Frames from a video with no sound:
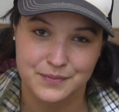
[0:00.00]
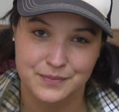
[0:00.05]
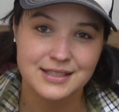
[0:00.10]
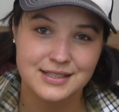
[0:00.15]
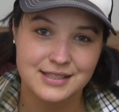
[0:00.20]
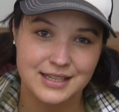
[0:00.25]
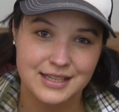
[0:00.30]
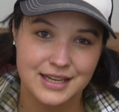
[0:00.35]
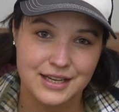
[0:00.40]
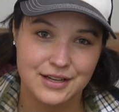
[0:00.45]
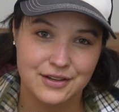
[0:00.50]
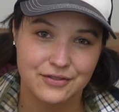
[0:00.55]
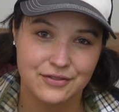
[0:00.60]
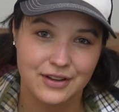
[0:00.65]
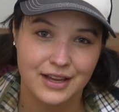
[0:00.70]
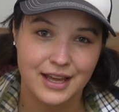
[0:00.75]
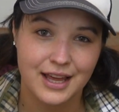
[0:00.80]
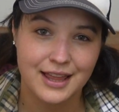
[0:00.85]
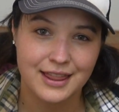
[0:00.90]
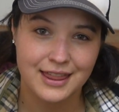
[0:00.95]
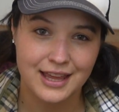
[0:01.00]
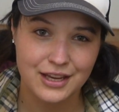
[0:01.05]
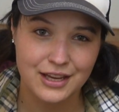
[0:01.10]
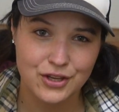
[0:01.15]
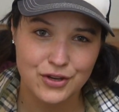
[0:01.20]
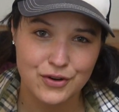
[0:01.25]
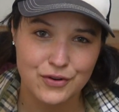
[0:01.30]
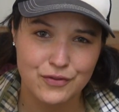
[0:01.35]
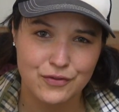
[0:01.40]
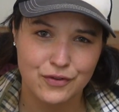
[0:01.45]
Steve,
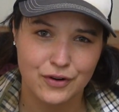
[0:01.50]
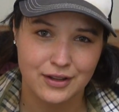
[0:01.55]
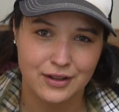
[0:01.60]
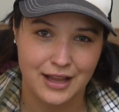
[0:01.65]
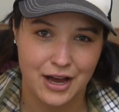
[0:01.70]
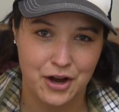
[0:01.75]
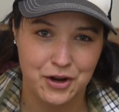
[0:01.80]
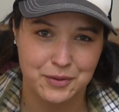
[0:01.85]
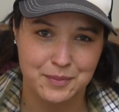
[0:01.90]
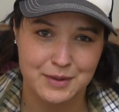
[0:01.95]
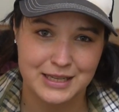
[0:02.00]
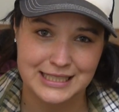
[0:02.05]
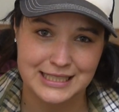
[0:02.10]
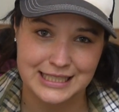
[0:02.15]
thank you for allowing me